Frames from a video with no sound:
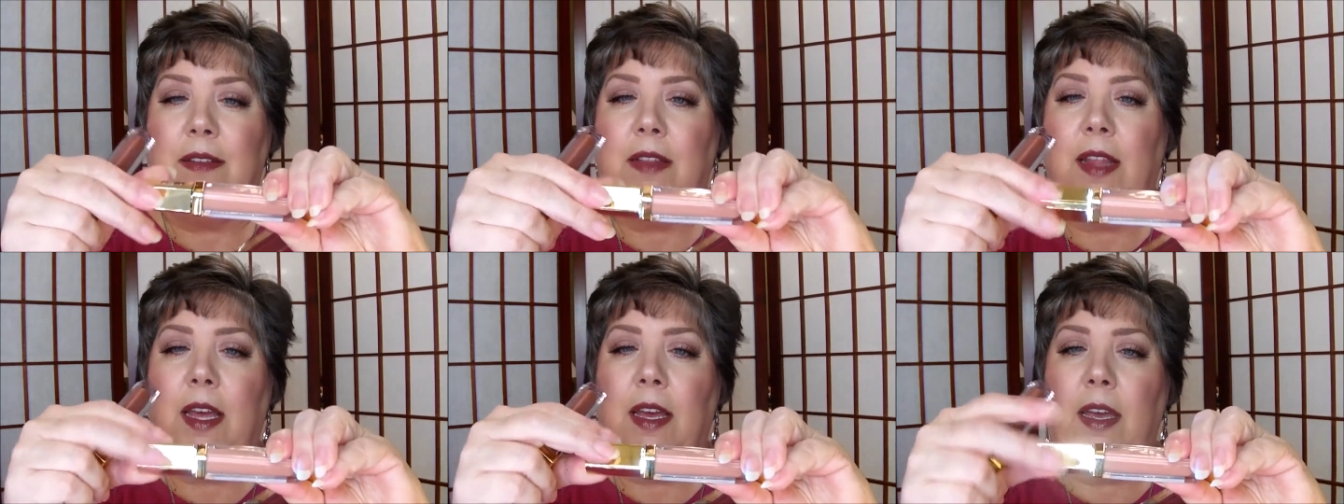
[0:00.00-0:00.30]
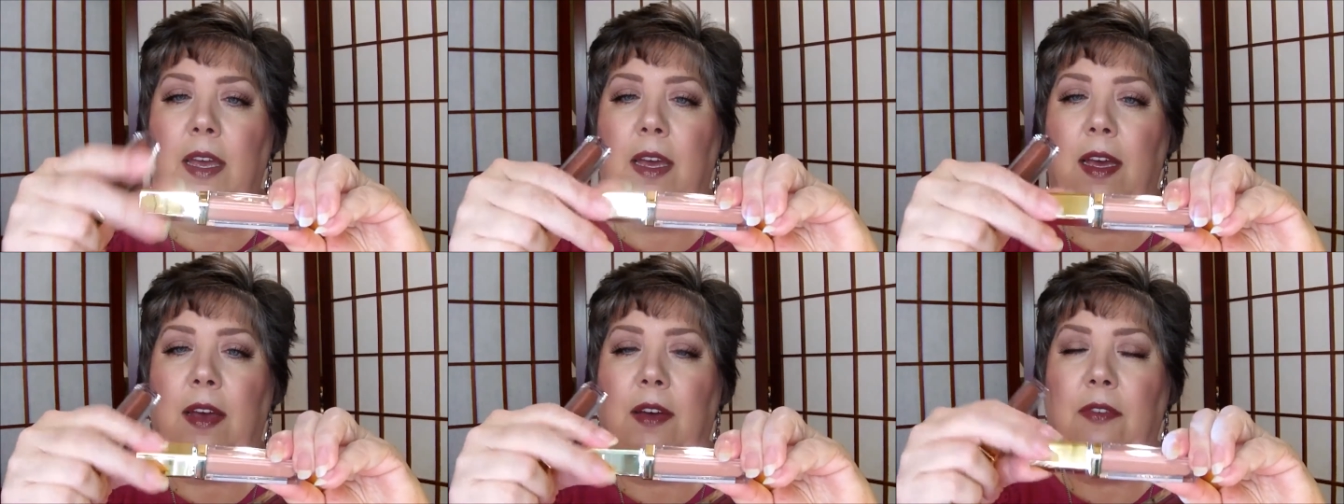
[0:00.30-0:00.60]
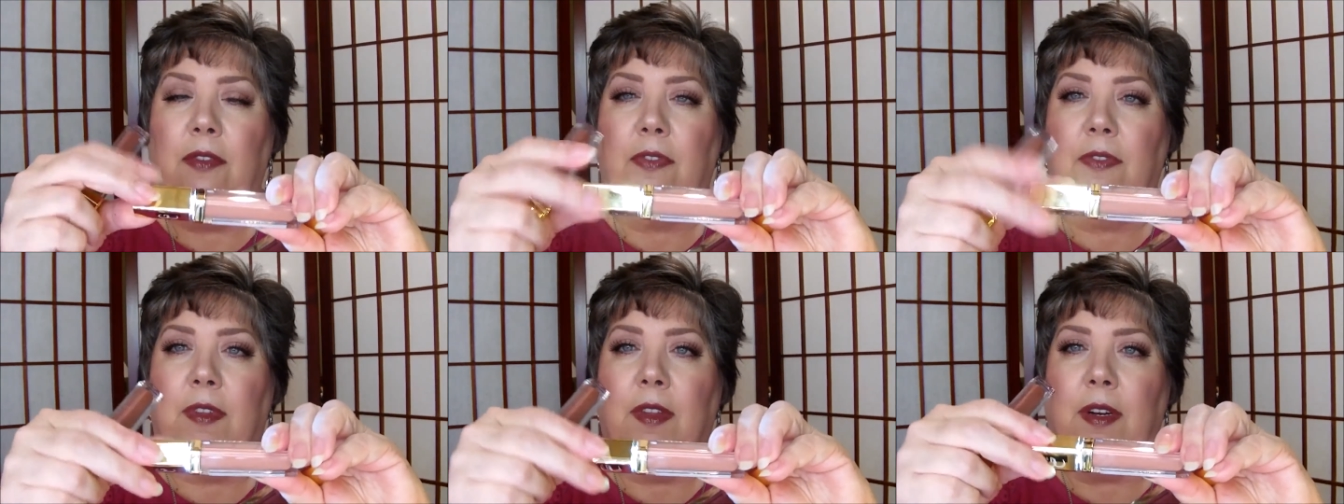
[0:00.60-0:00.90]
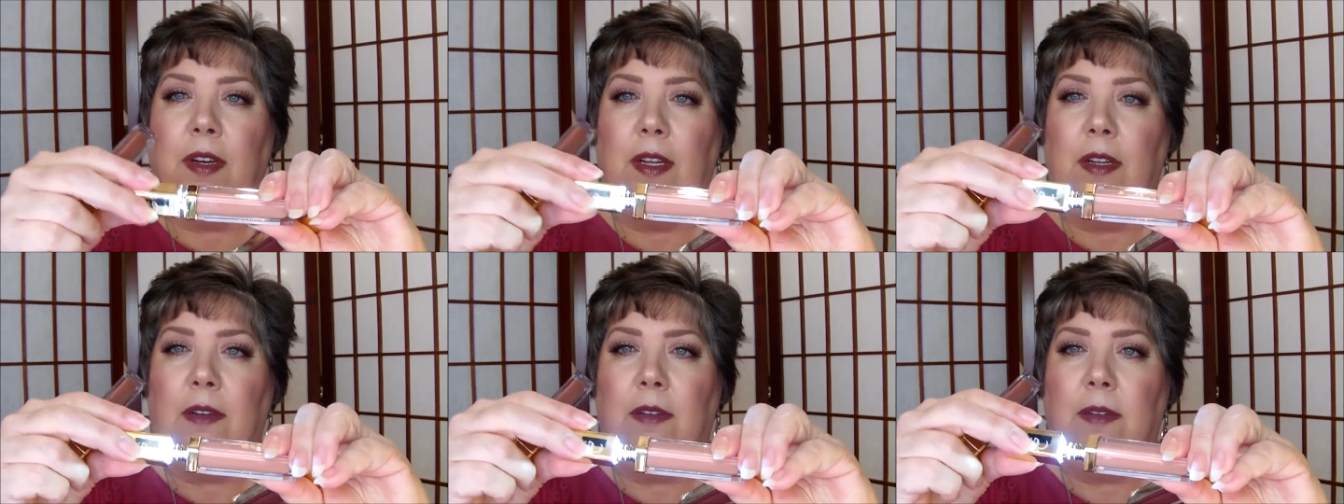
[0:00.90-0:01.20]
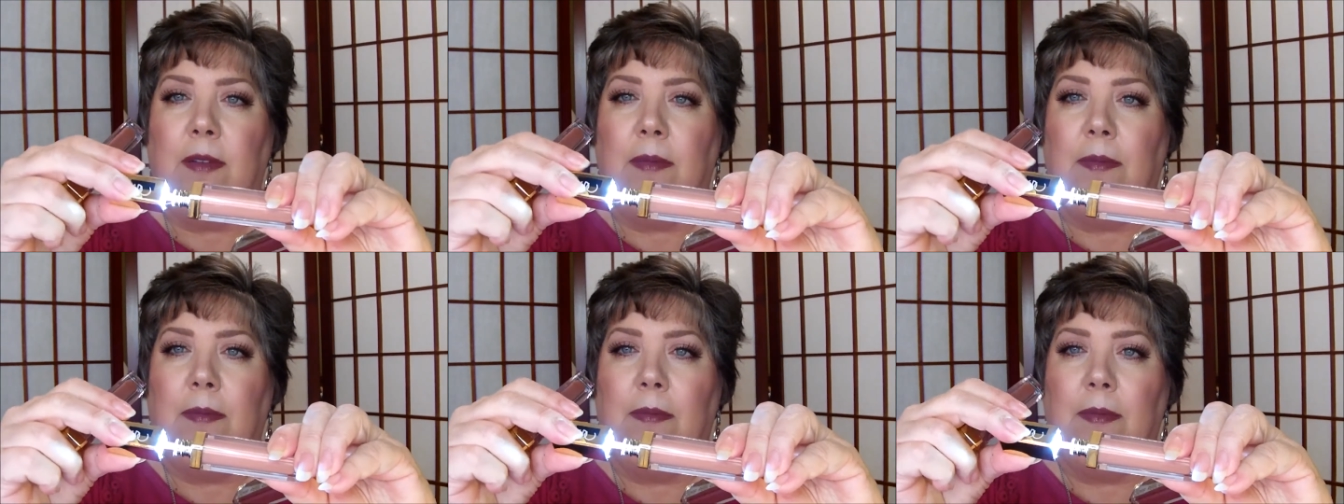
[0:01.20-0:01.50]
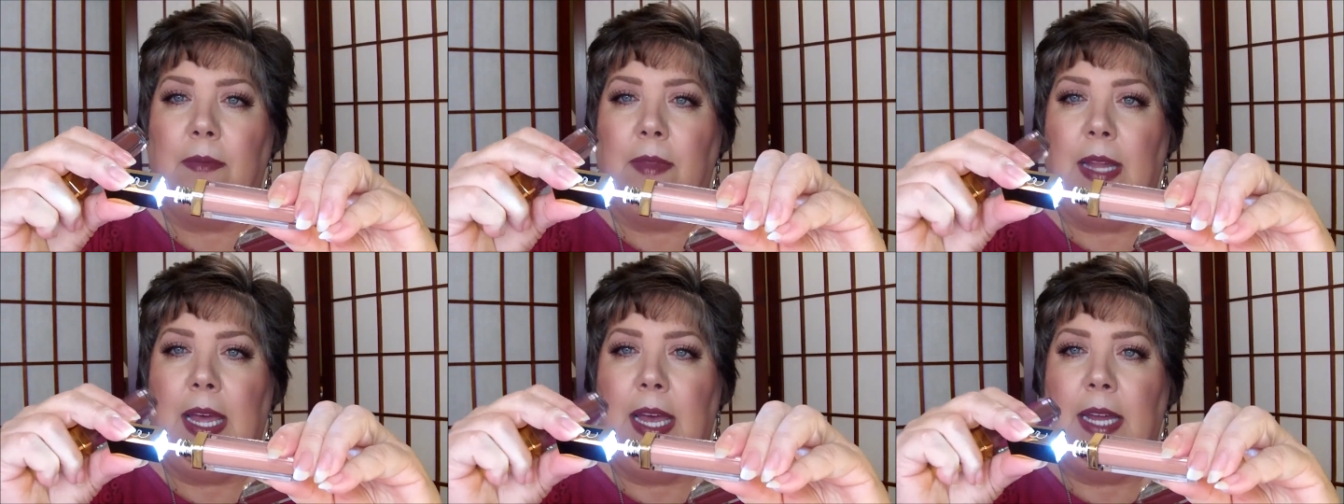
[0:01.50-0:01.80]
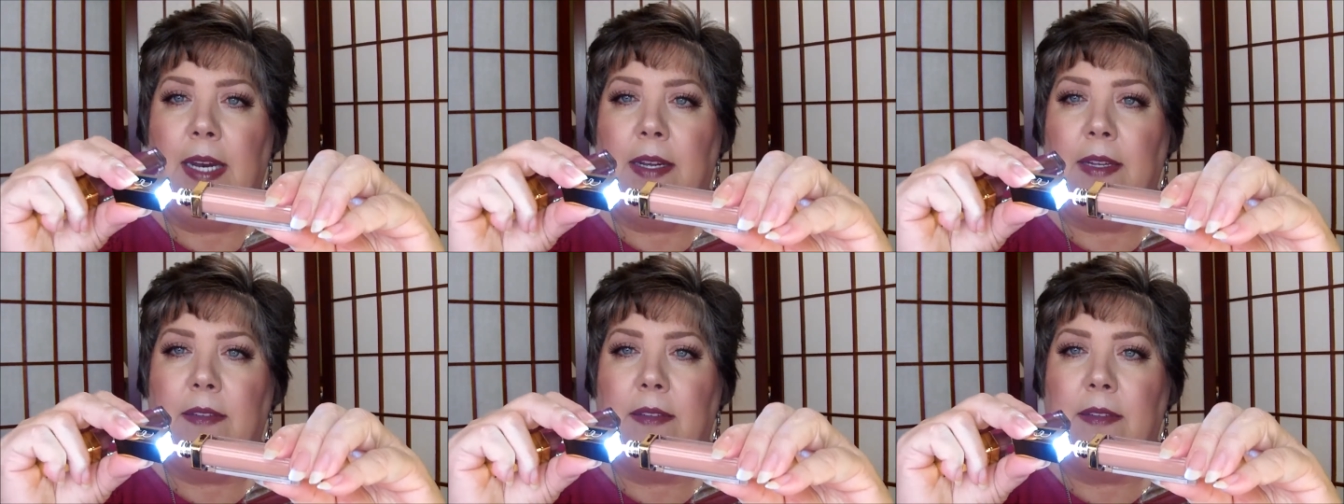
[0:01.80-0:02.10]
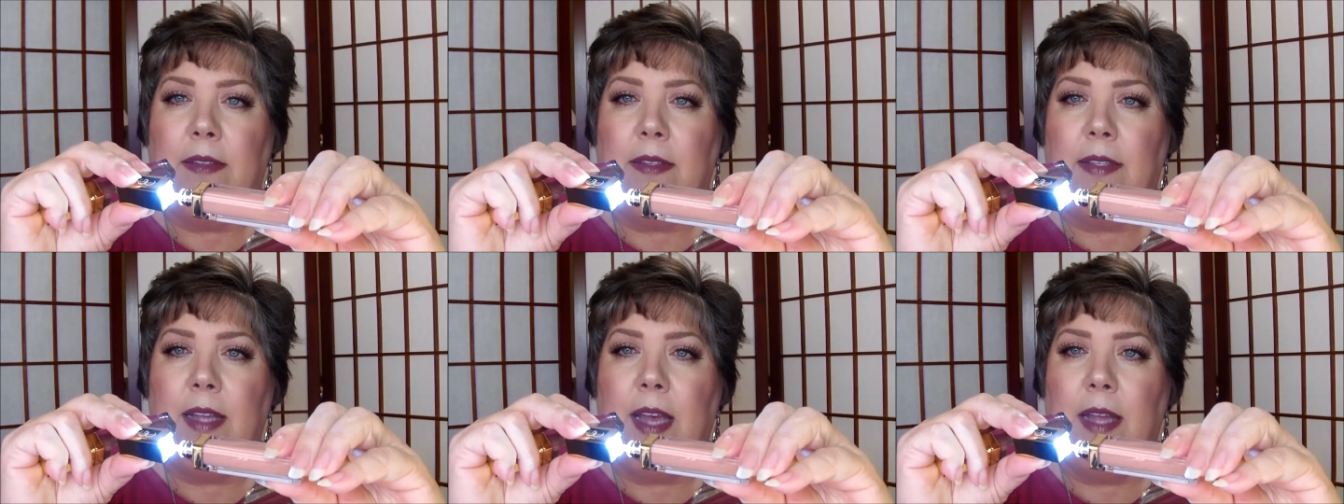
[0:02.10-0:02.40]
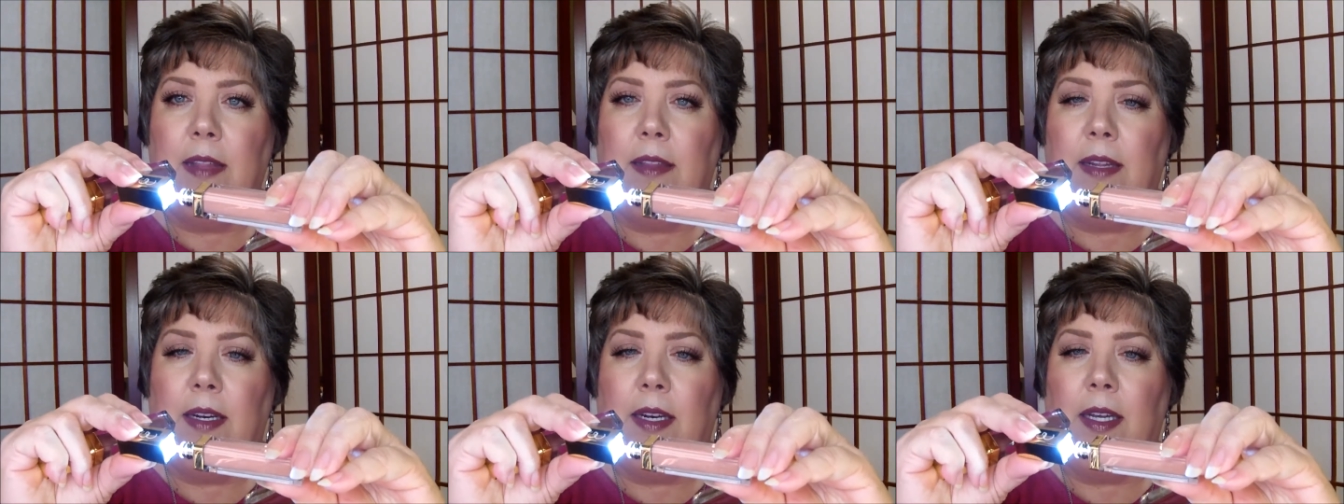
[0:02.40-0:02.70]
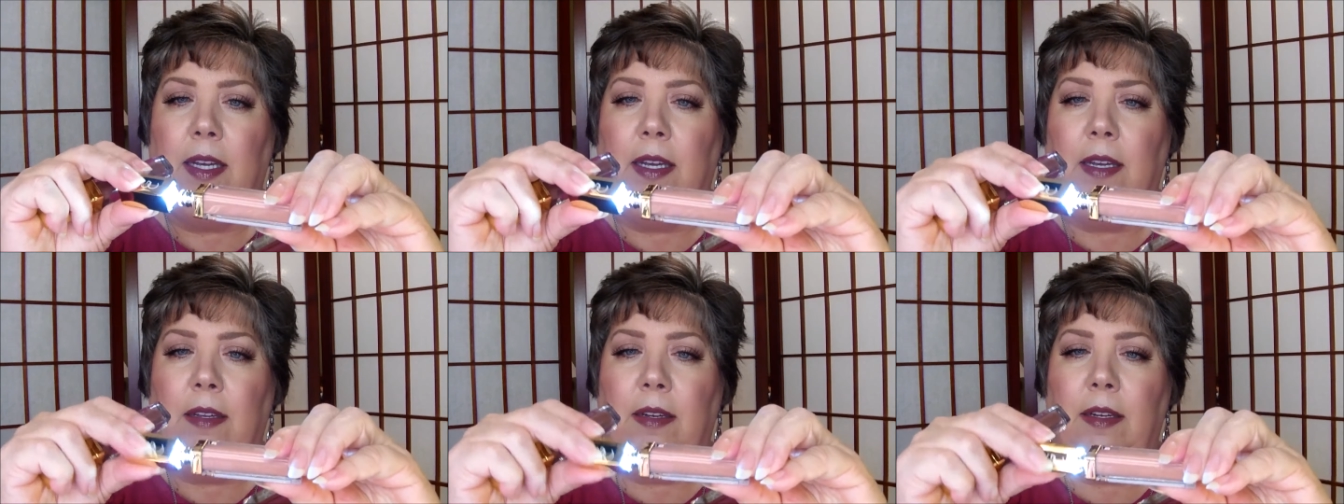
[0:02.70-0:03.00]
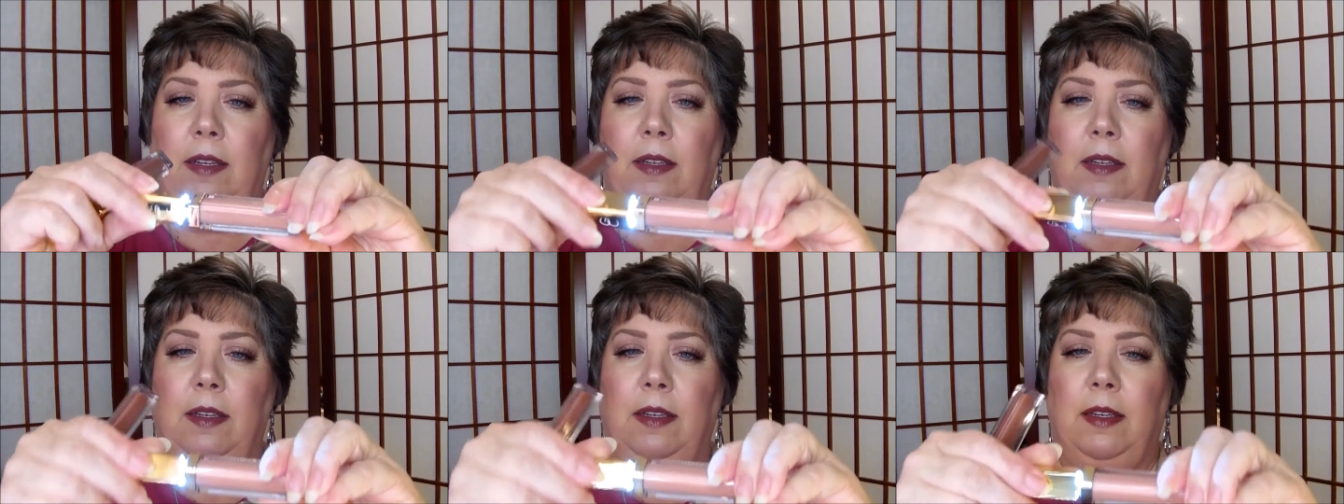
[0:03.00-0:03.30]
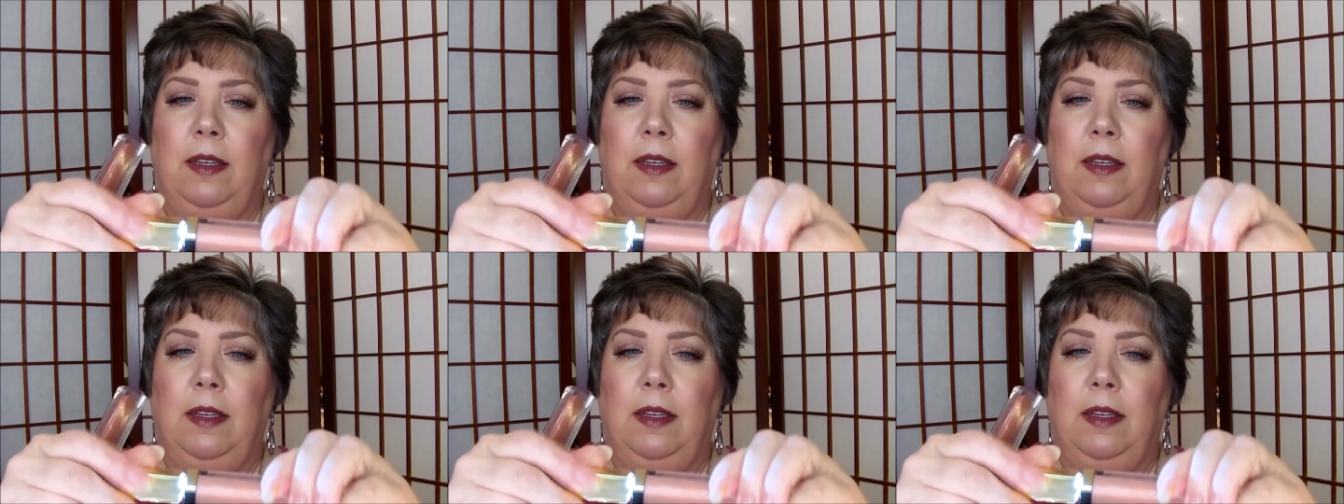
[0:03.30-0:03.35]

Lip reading: they have the little light inside the lid.